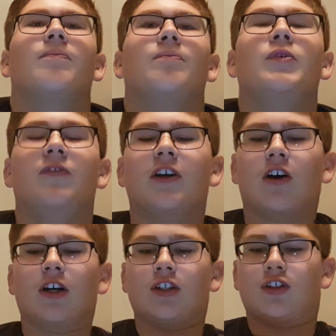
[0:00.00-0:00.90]
moving
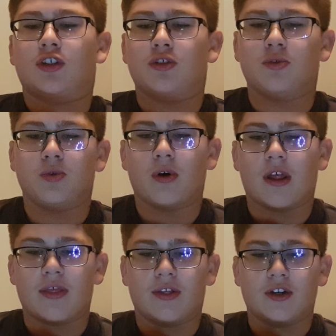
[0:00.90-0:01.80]
on to
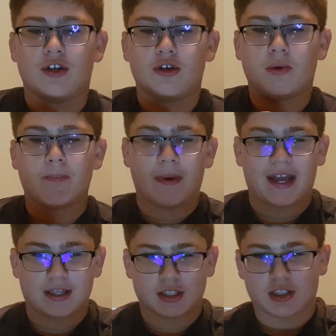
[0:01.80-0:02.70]
the new
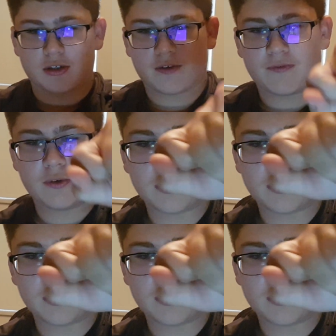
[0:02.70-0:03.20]
bands. So if you